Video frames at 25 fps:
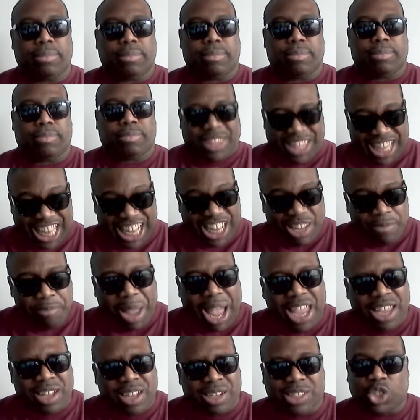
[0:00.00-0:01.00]

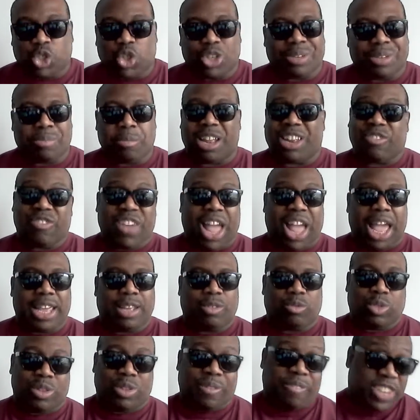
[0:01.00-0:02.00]
Nehemiah used
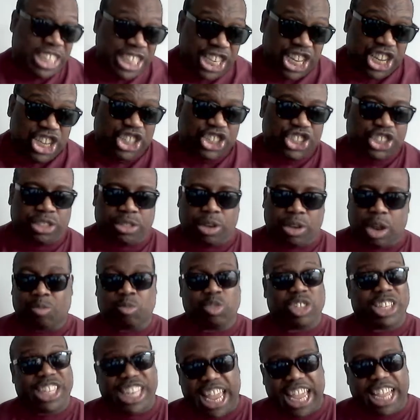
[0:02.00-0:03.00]
qualified engineers,
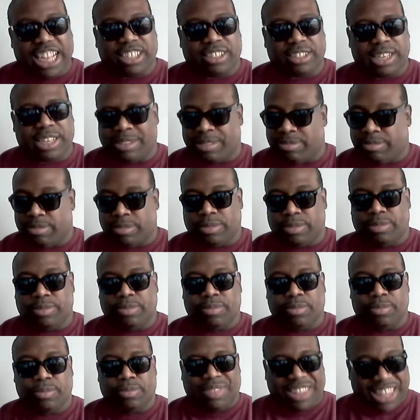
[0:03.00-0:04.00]
architects, and
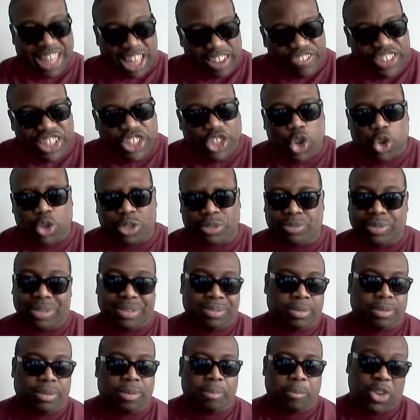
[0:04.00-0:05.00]
inventors to
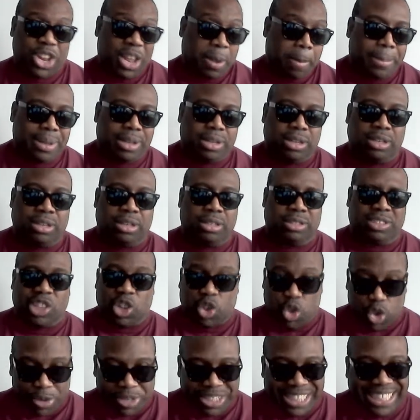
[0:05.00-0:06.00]
rebuild the
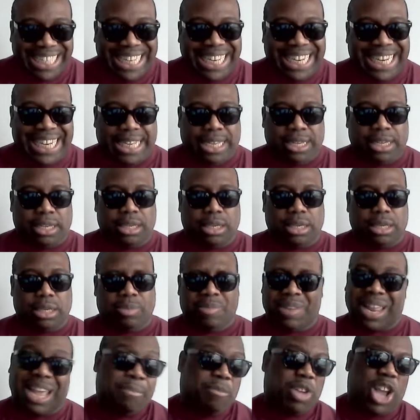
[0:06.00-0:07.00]
new city.
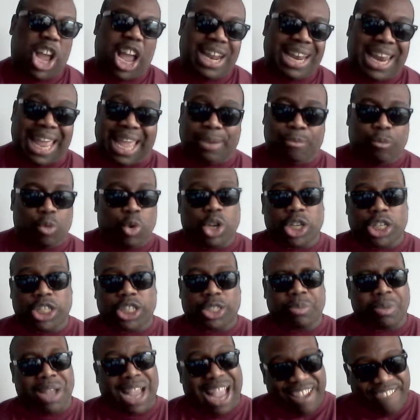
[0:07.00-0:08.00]
Likewise, I want
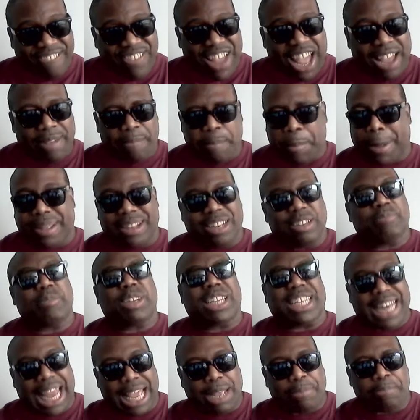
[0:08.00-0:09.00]
qualified Black
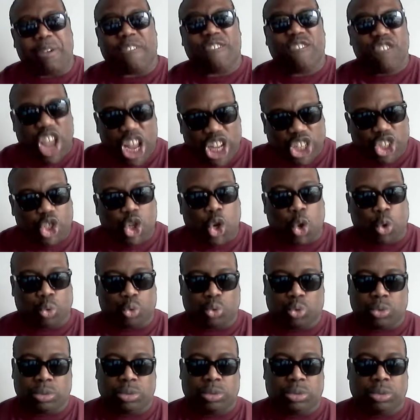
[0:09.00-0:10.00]
middle-class
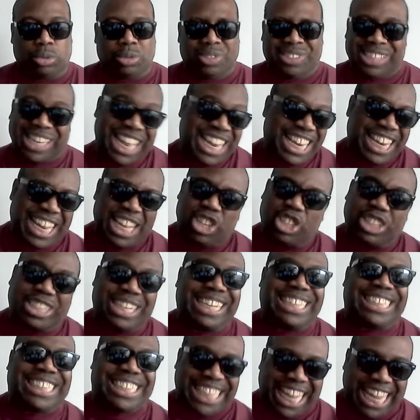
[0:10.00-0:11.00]
professionals within the
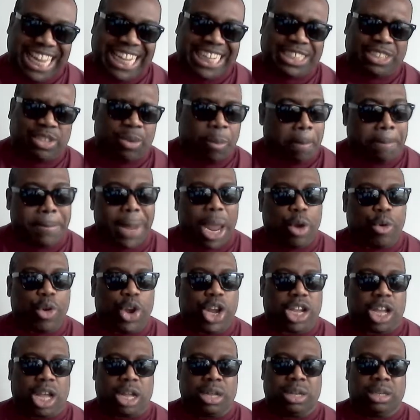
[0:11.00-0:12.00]
United States of
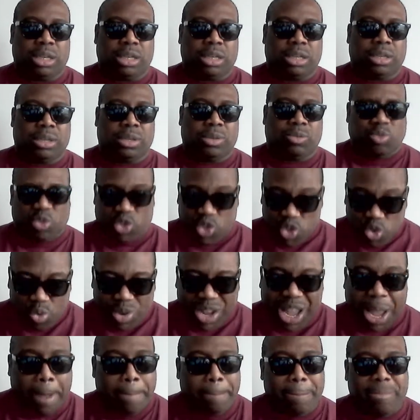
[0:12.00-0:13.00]
America who will
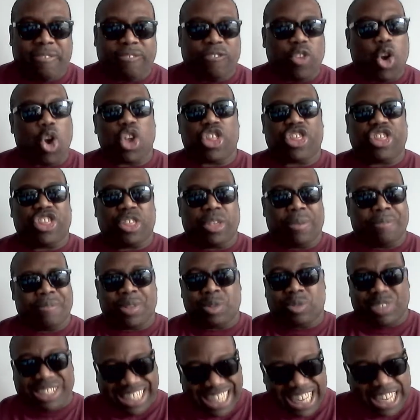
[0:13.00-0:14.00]
come forth and
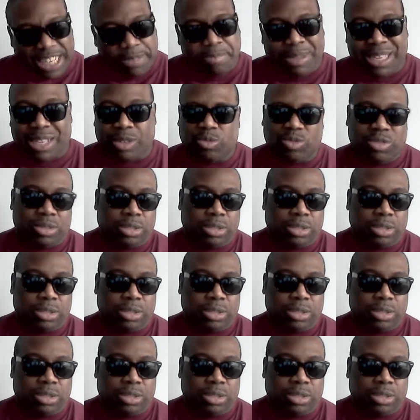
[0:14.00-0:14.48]
assist me in